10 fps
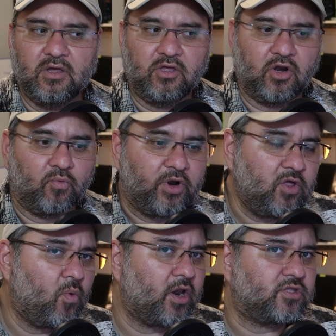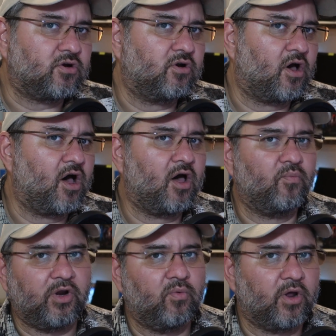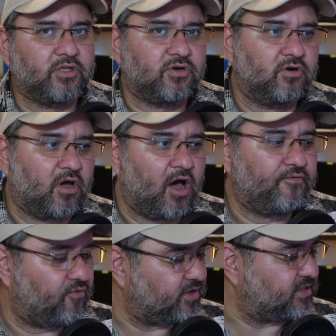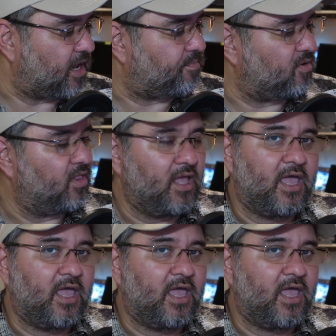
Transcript: when you want it turned on, when you want it turned off, for example.